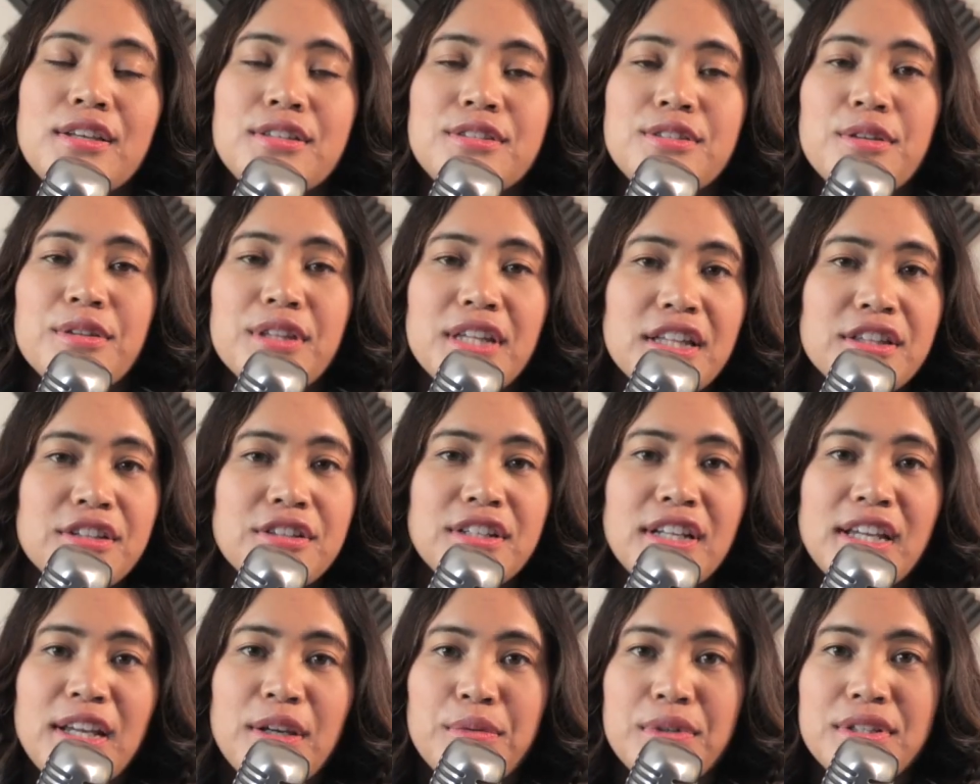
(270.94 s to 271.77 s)
So the other
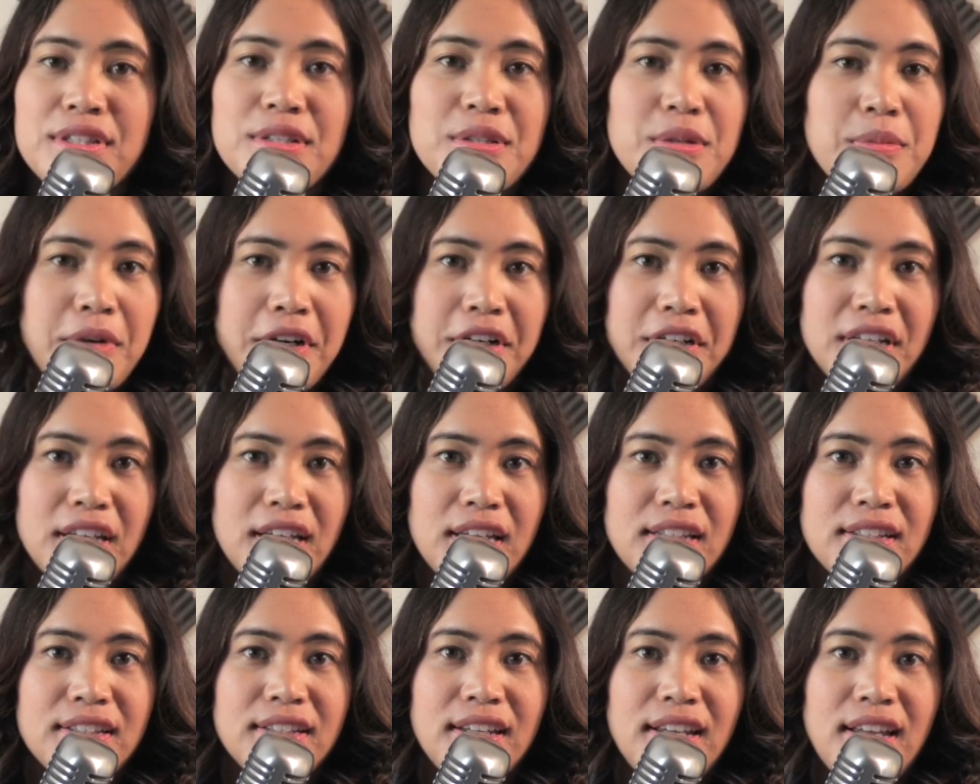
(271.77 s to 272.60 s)
day I went to the
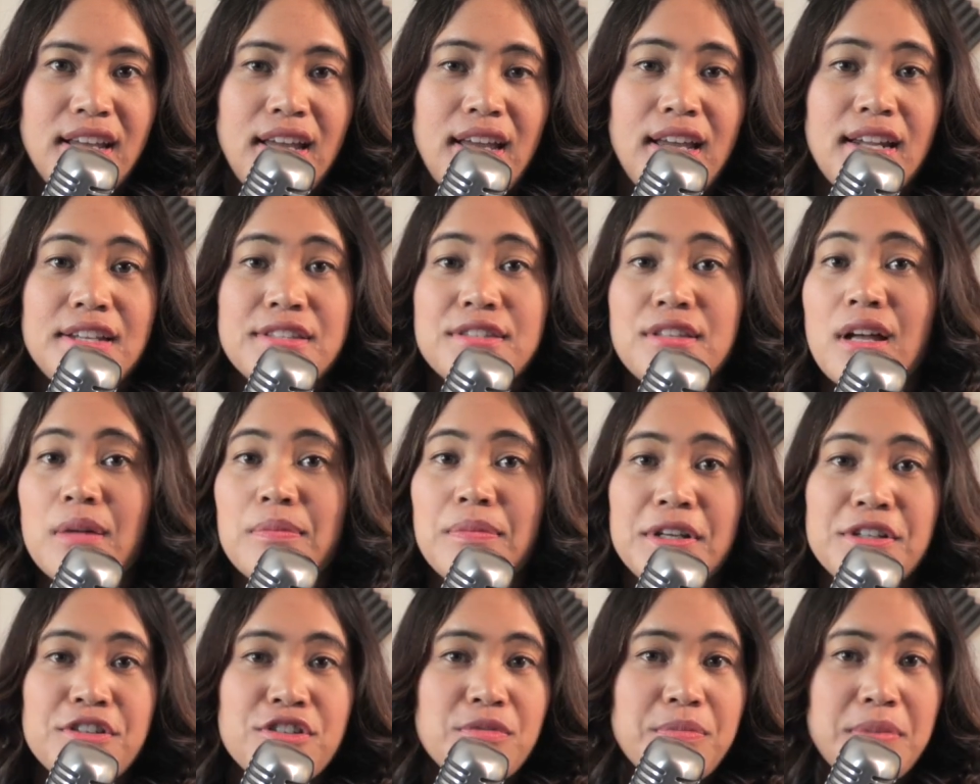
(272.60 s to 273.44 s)
market, and I saw a
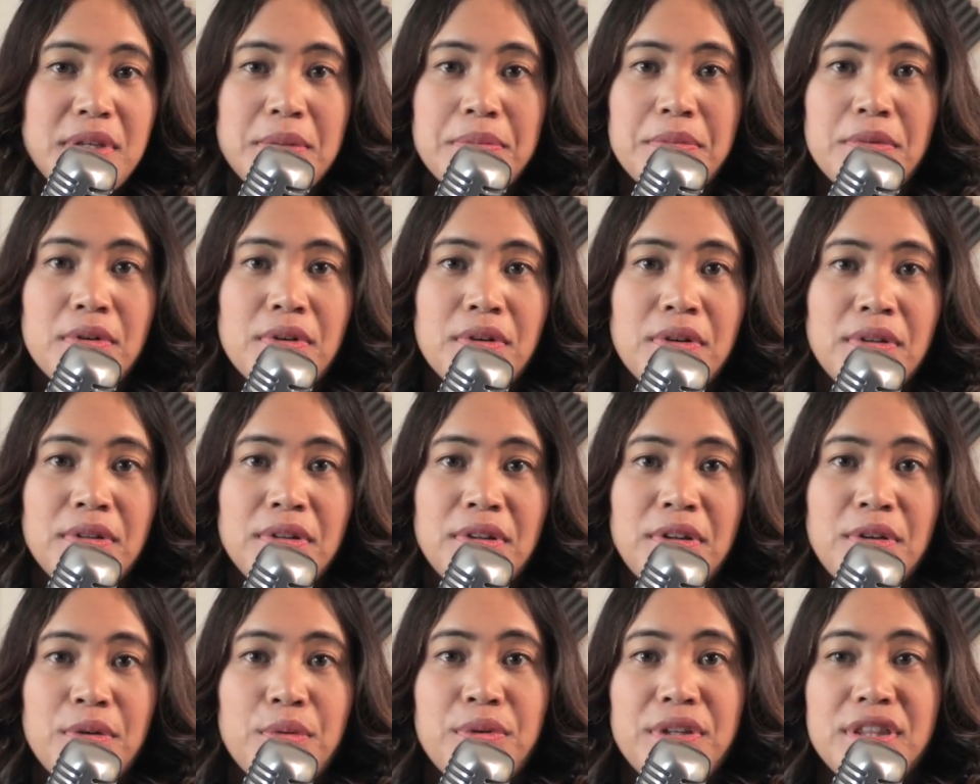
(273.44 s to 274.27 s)
bunch of people
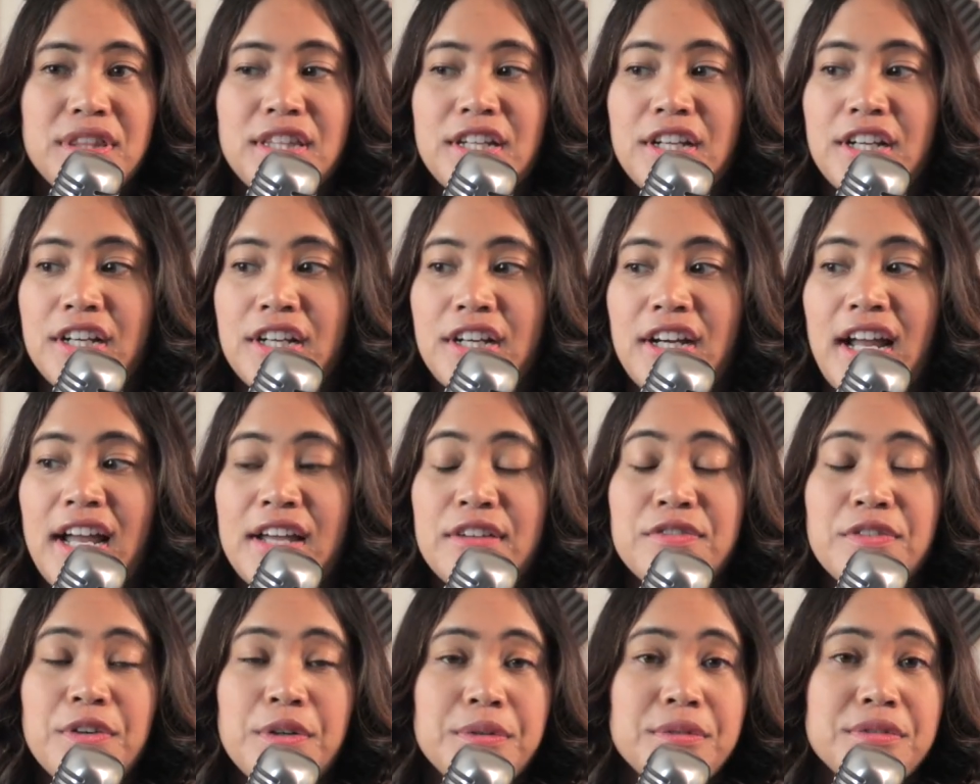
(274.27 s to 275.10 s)
with their
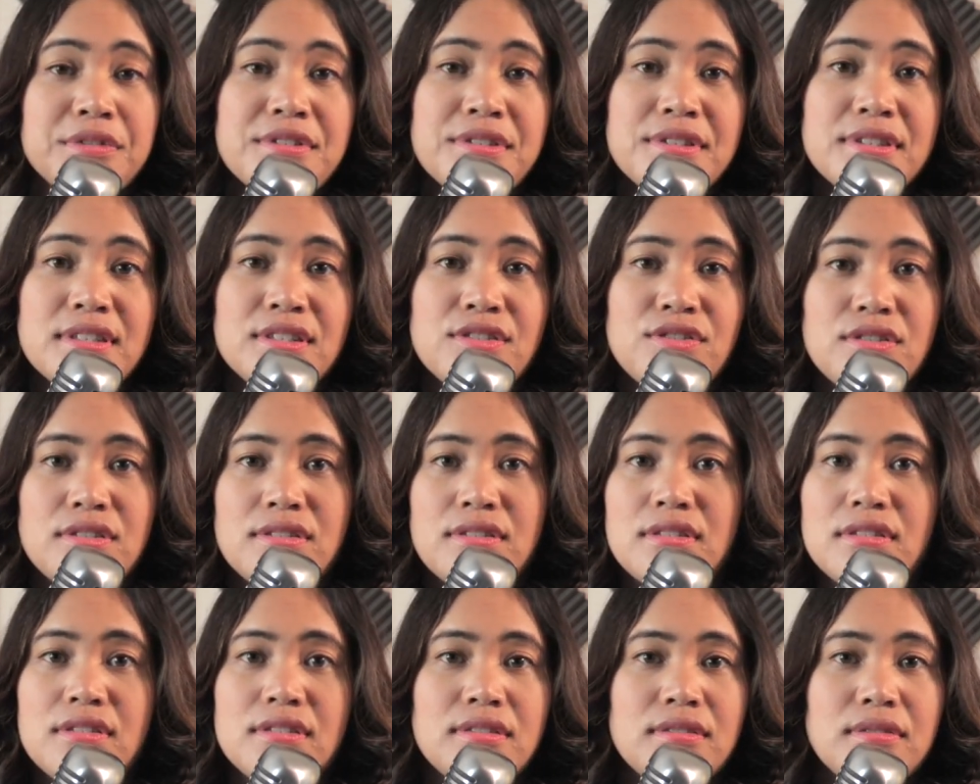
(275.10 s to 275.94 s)
iPhones
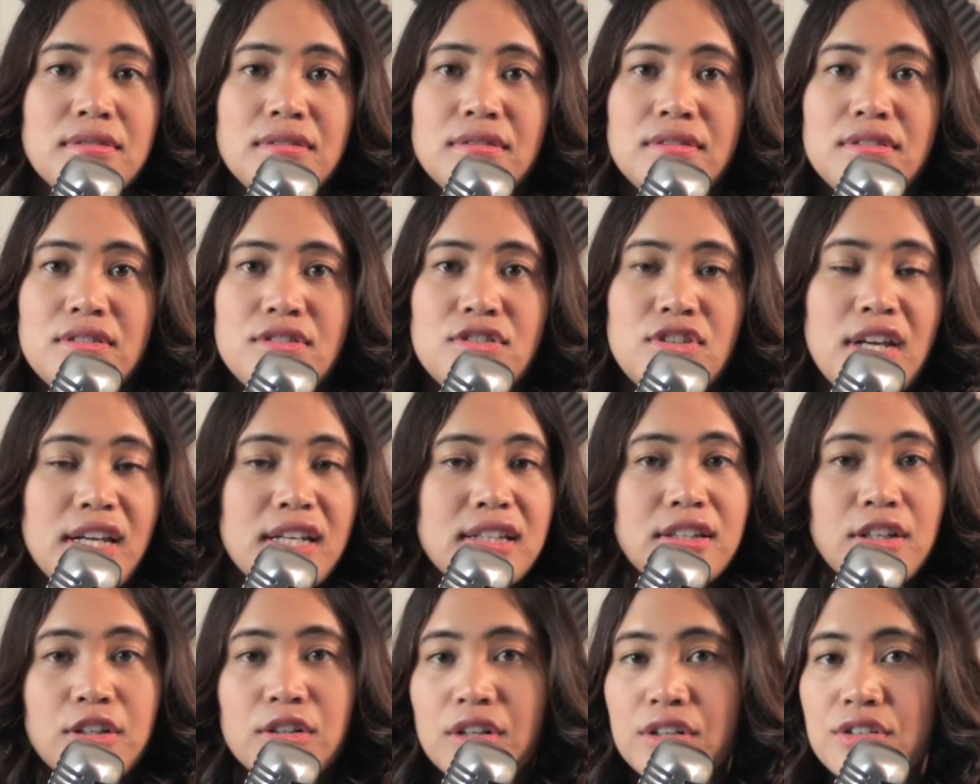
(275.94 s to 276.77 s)
just
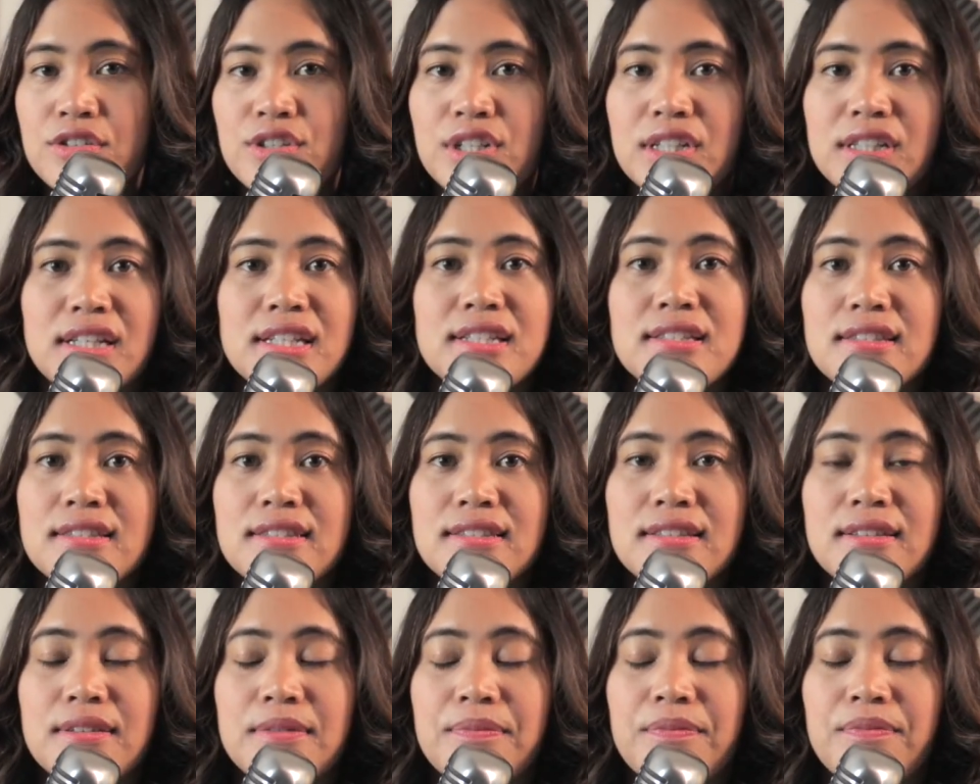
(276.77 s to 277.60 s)
checking their grocery lists.
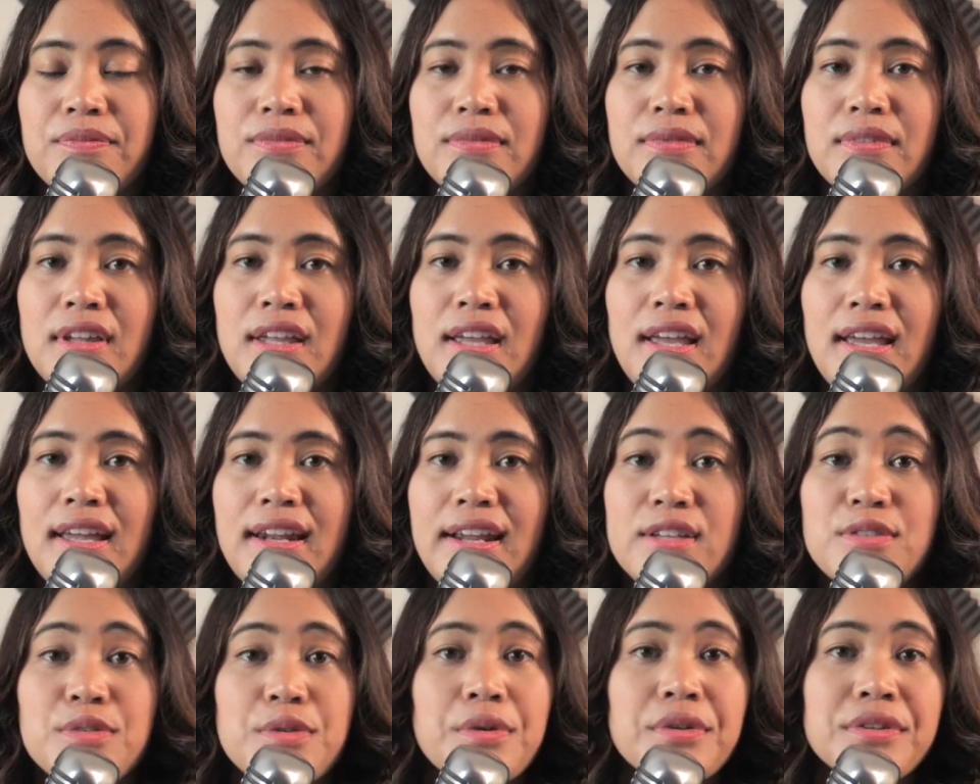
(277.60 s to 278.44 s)
And
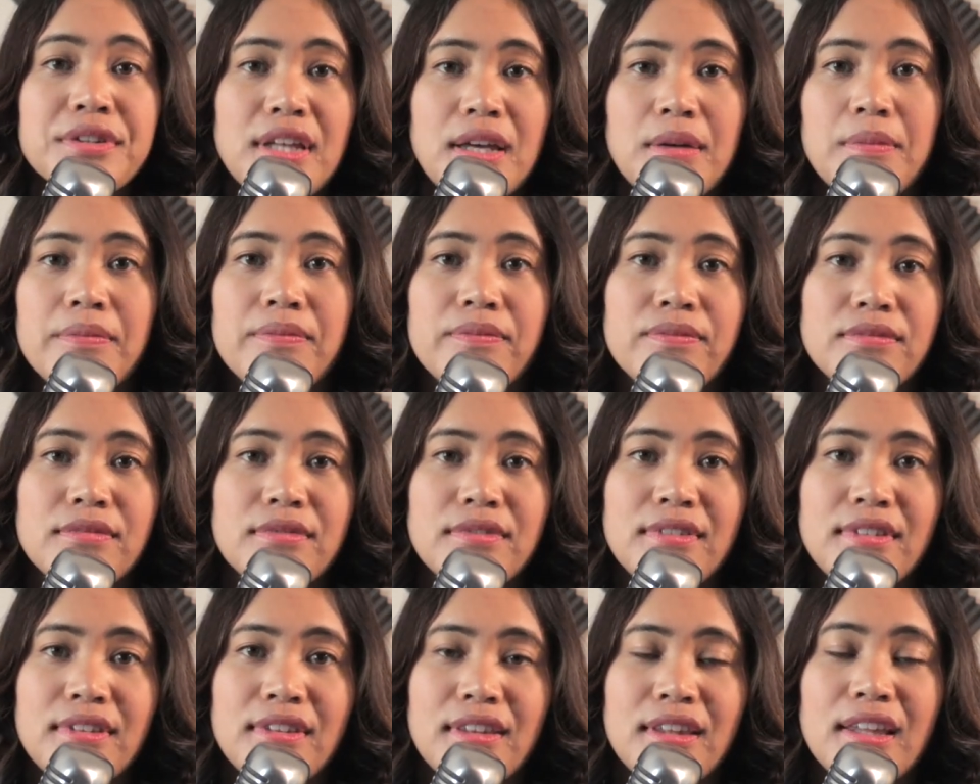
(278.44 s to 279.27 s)
I told them,
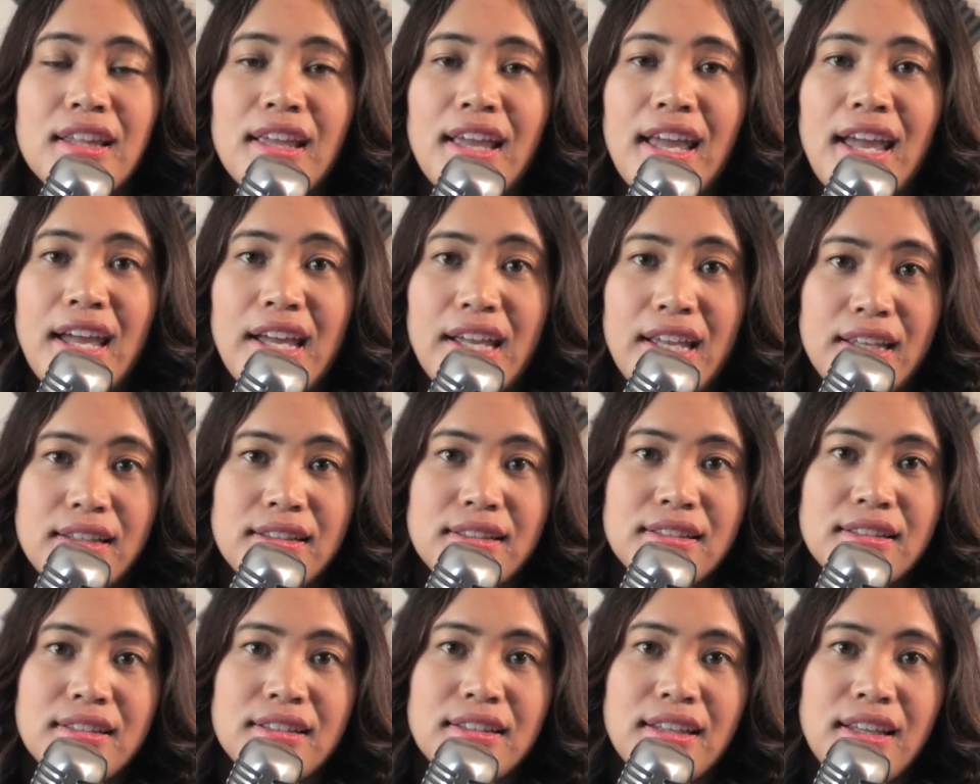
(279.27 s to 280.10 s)
hey,
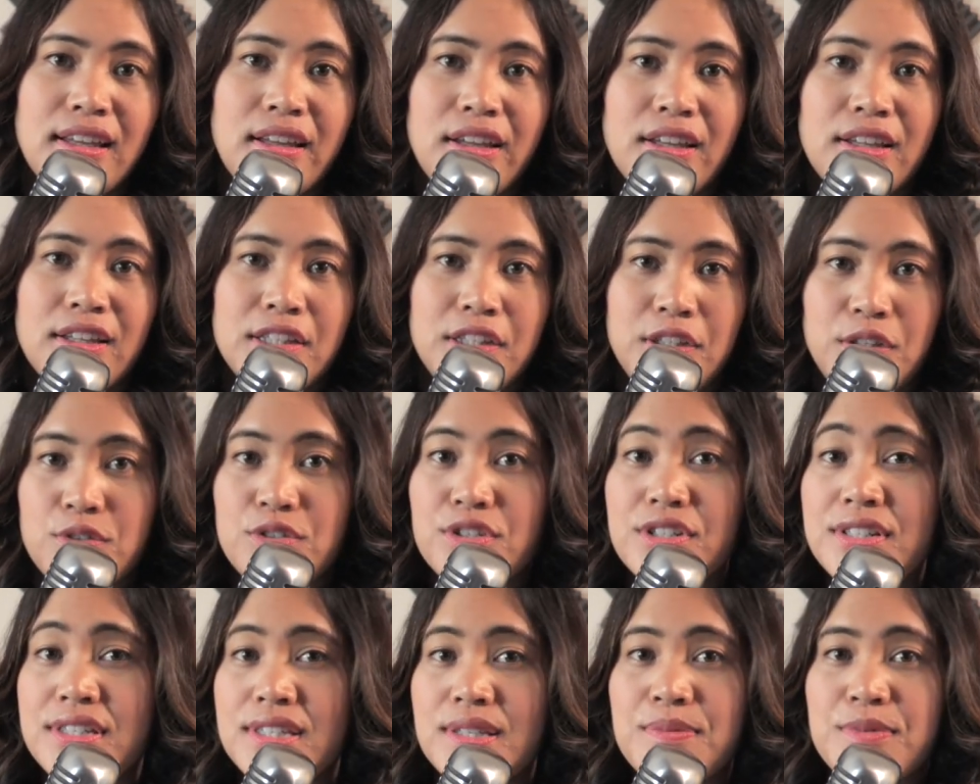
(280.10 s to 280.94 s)
you
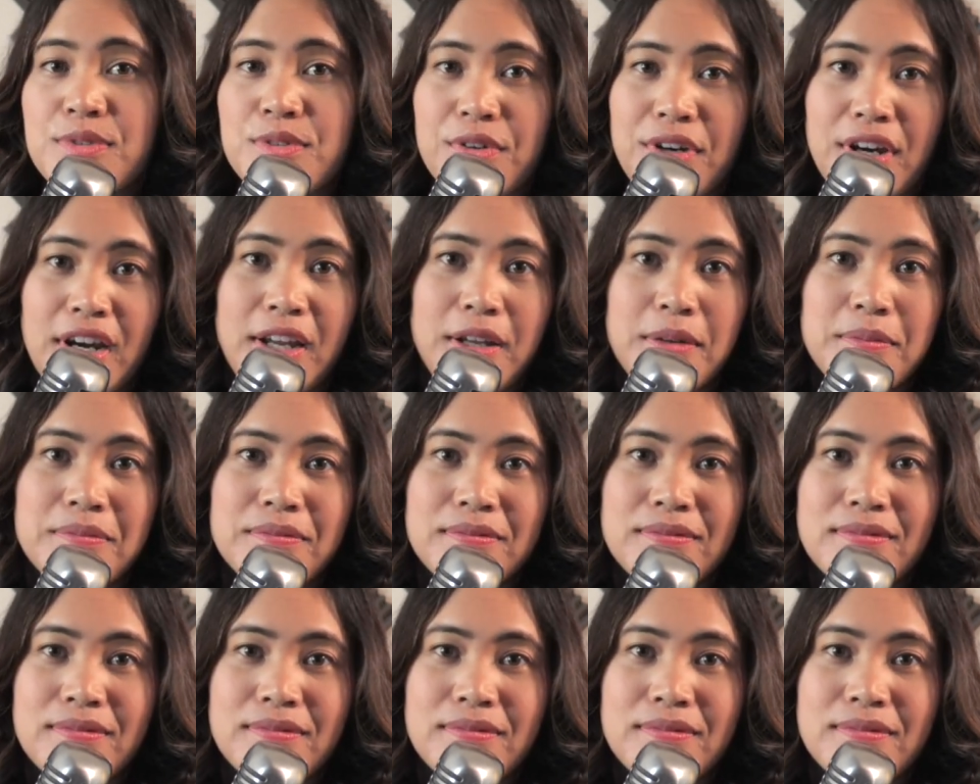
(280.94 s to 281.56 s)
should subscribe.